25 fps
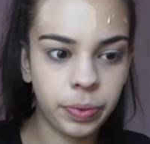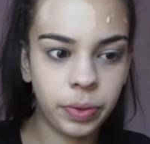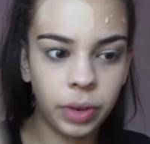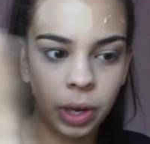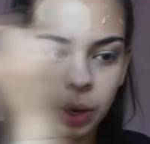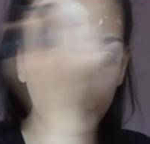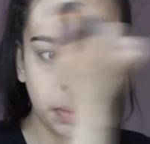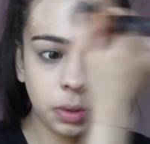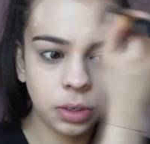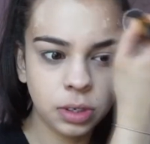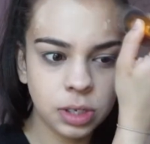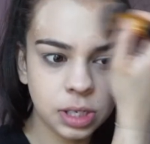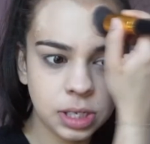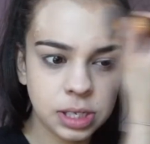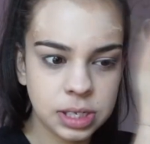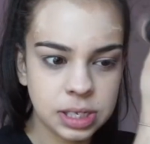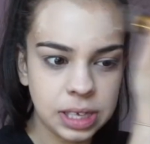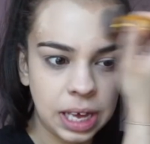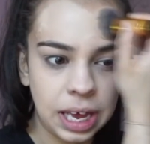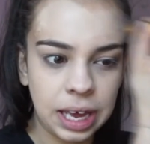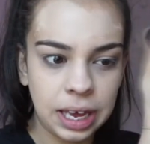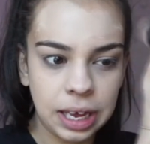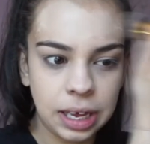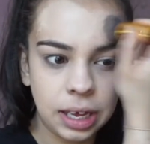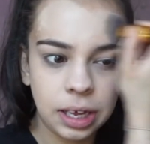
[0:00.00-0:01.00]
I will
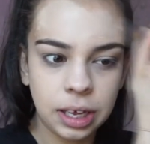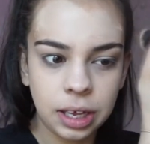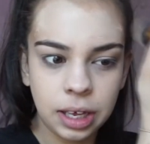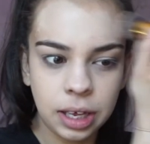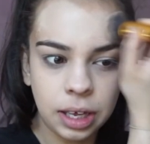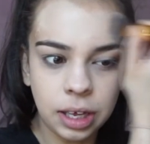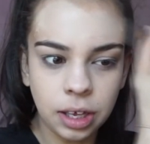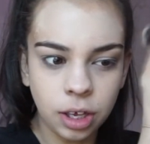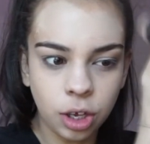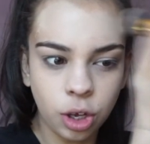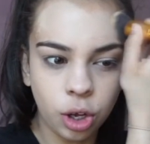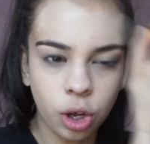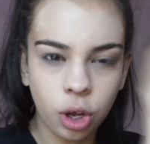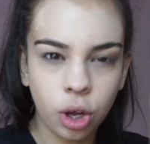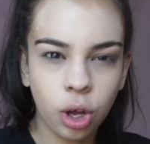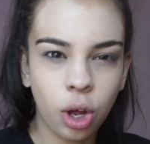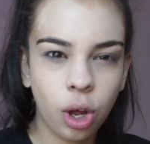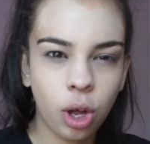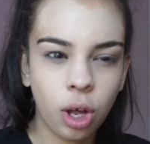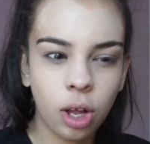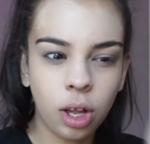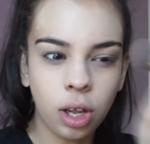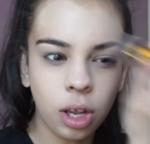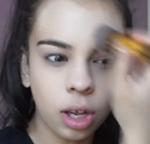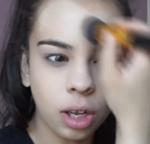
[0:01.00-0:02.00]
say it
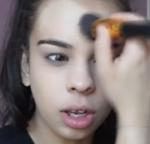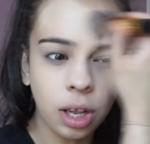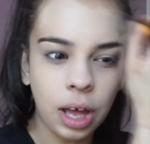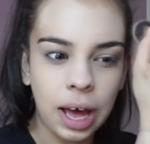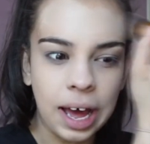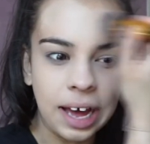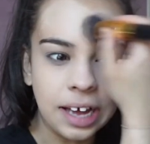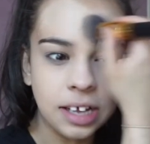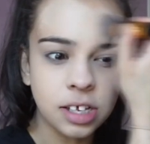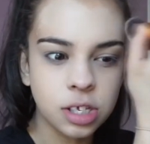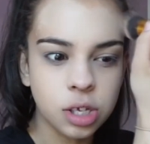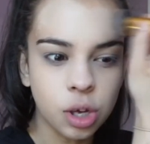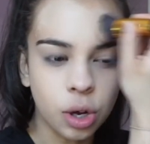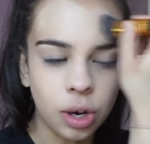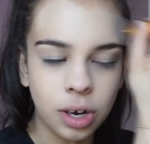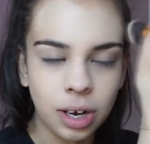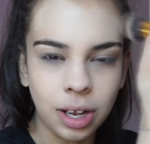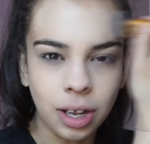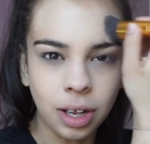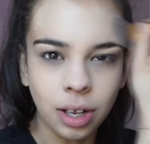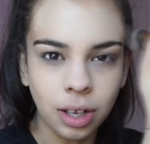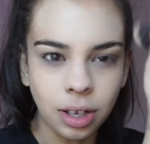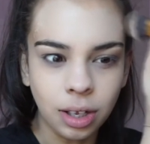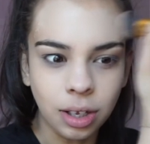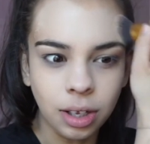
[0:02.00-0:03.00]
glides on
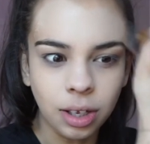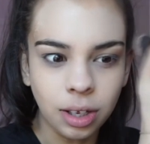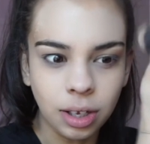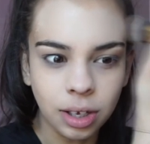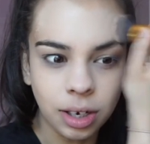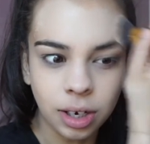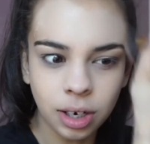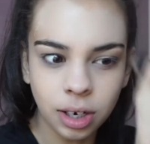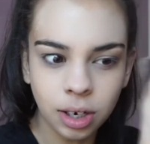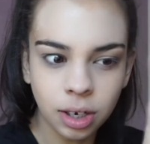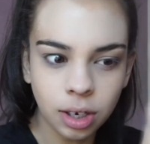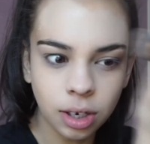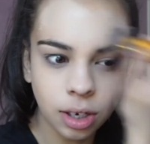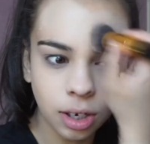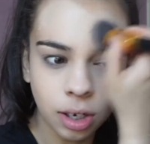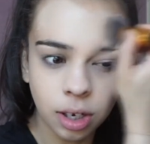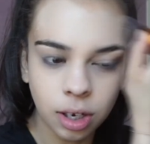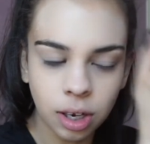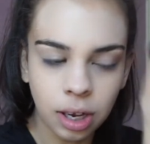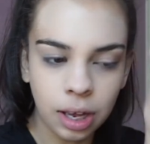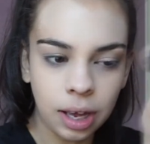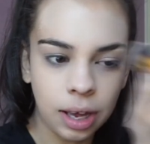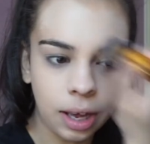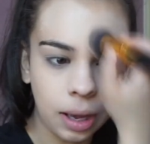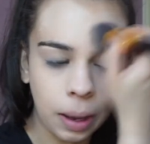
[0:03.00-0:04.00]
a
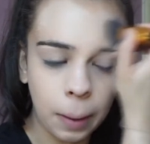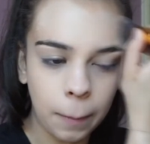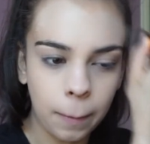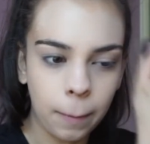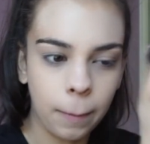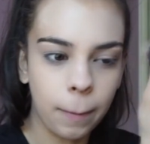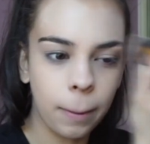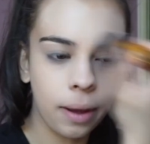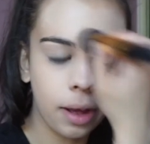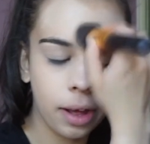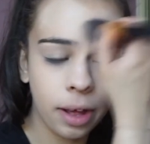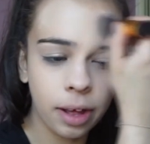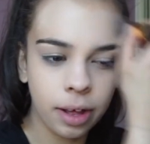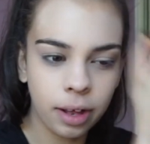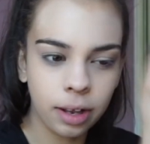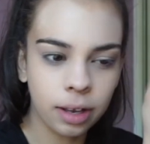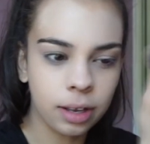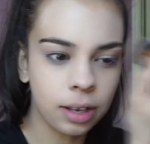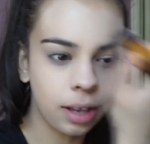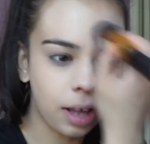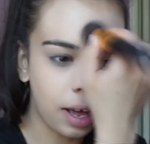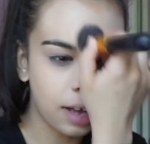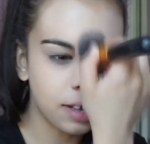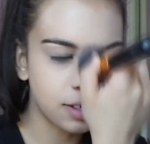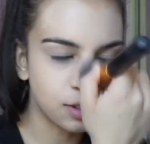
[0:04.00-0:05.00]
little,
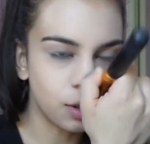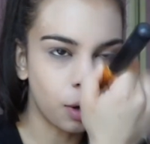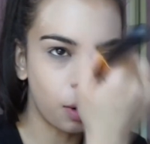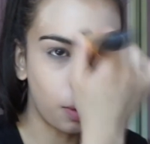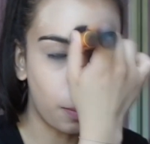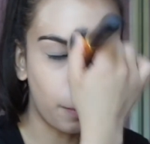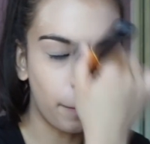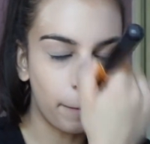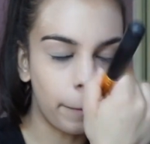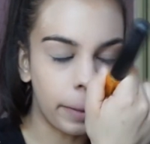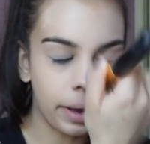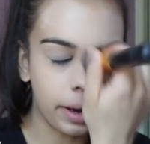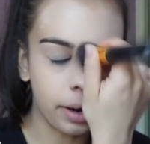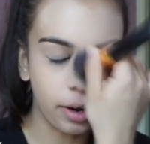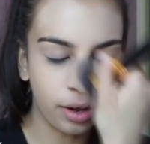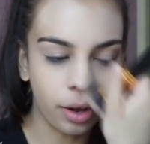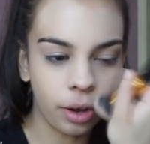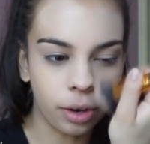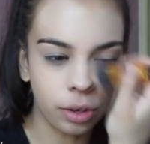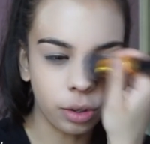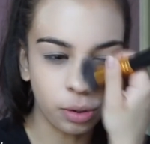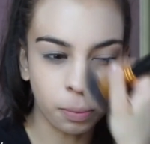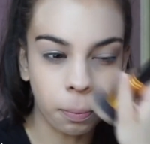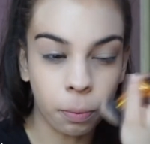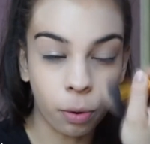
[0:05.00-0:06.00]
glides on better
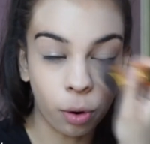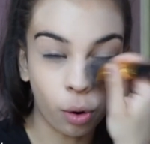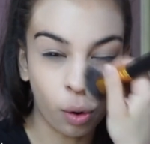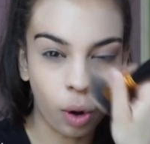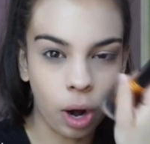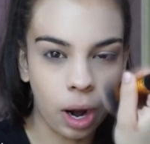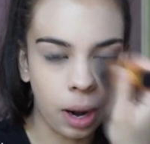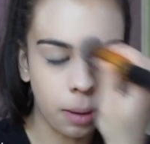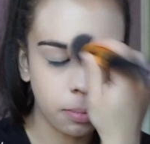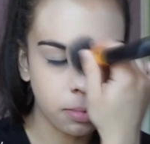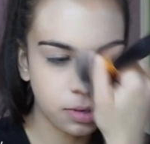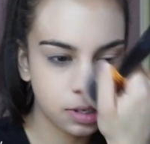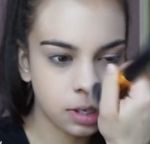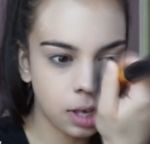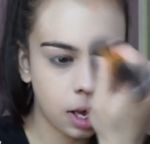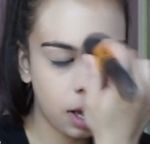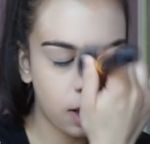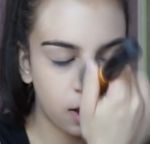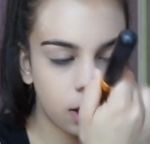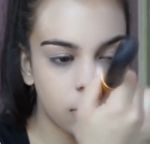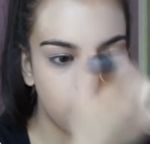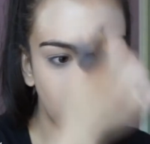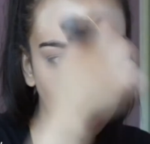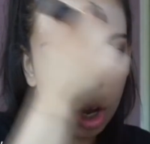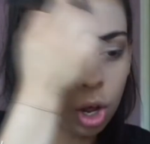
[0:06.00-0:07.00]
on the prime
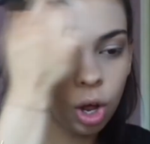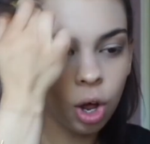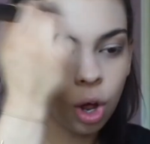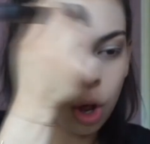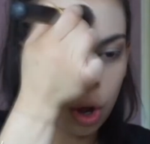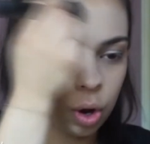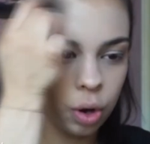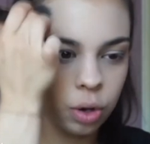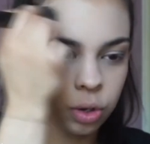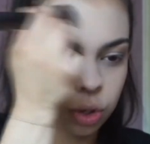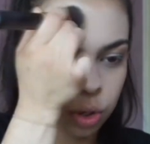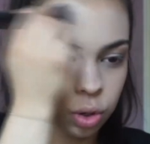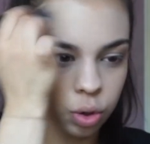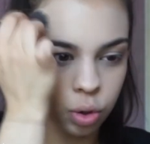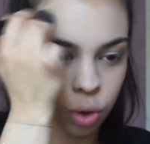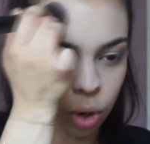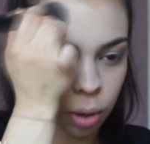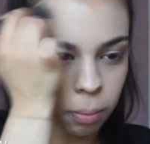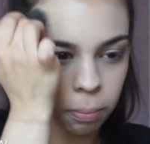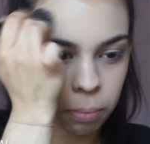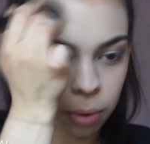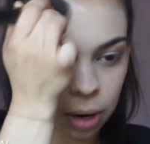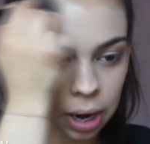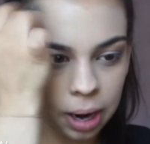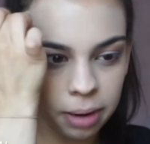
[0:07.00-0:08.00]
side. On the
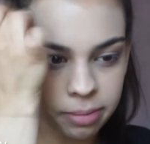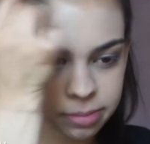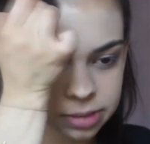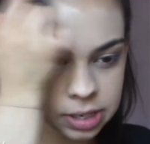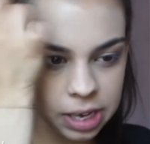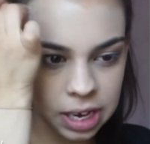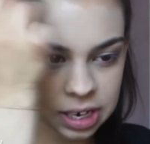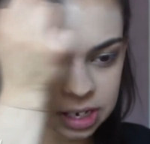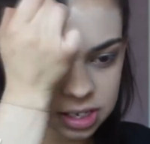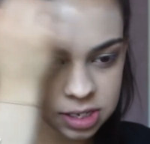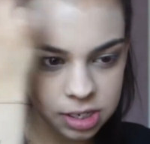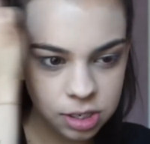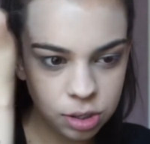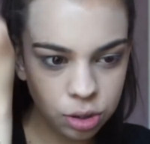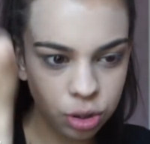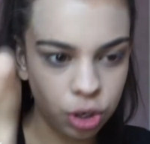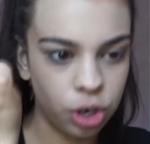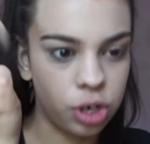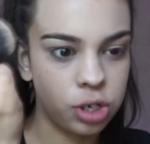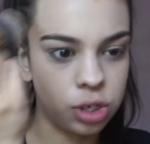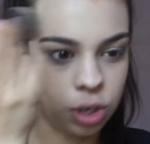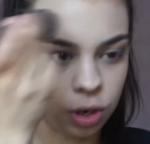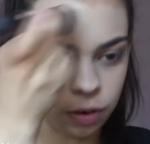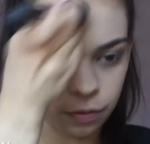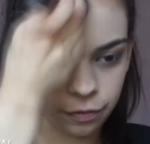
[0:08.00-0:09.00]
non-prime side it still
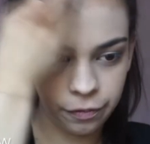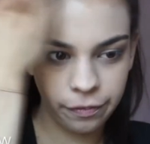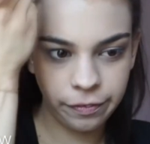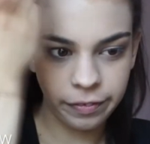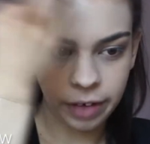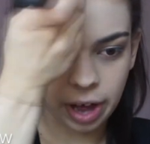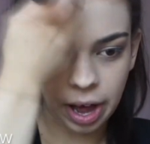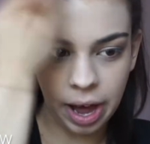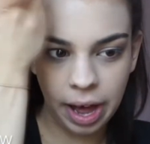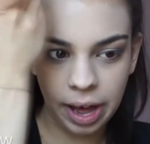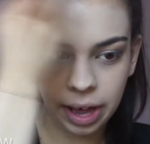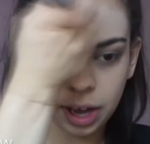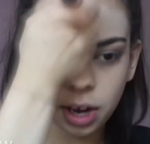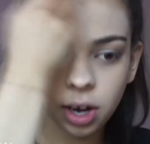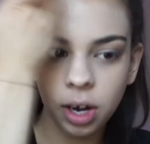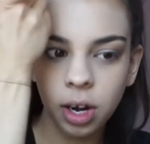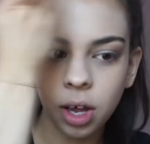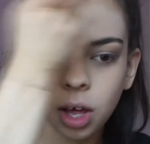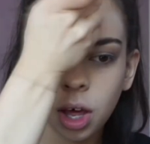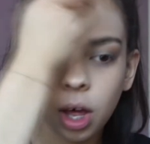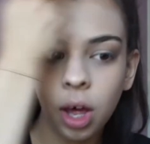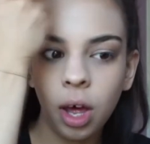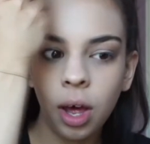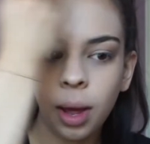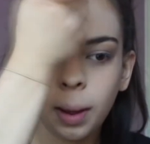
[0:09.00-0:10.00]
goes on
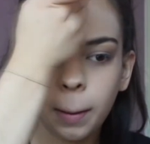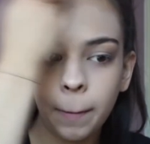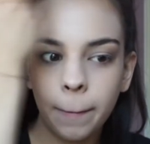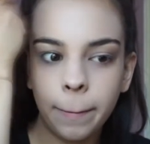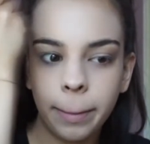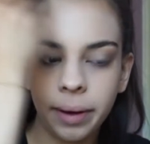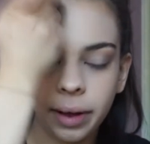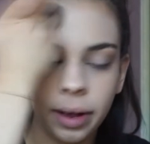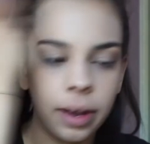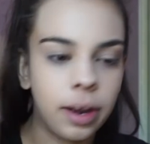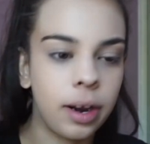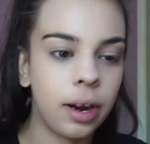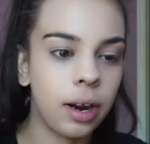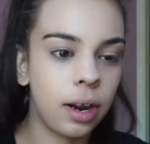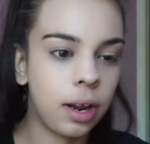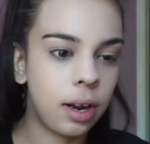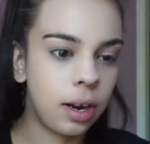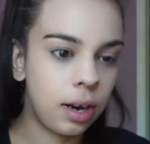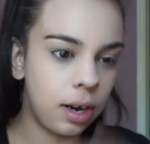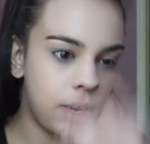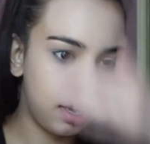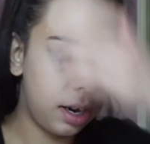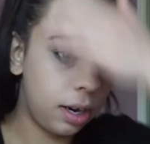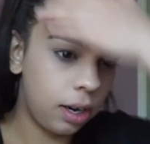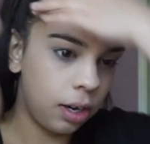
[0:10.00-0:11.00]
fine, but
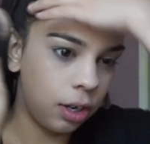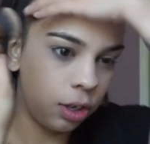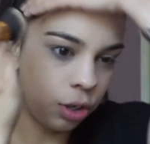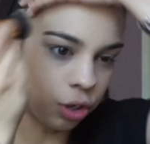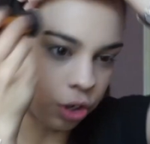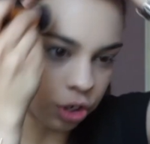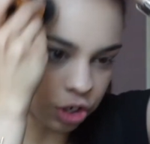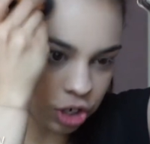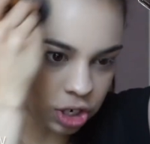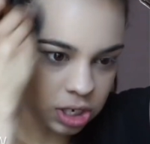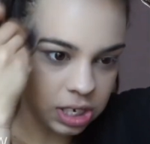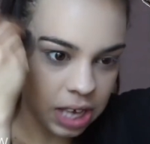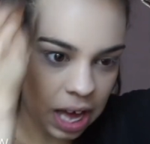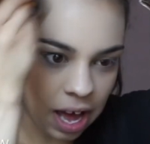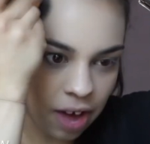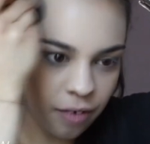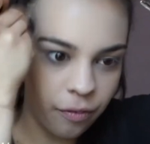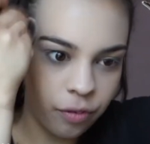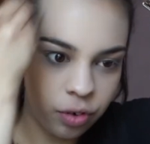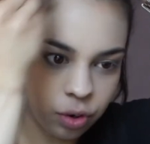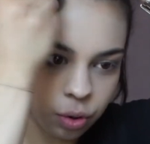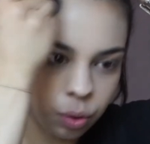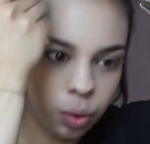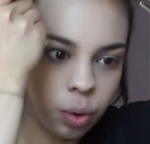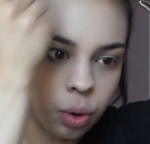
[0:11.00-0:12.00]
you just
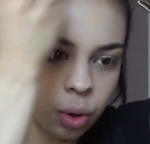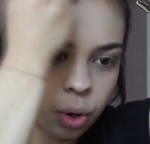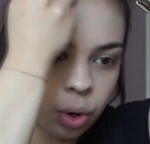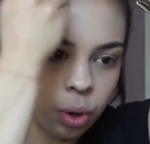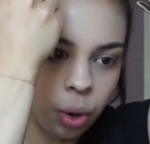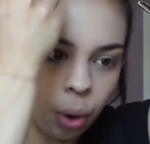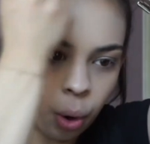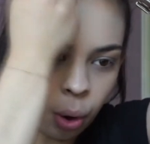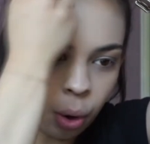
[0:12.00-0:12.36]
have to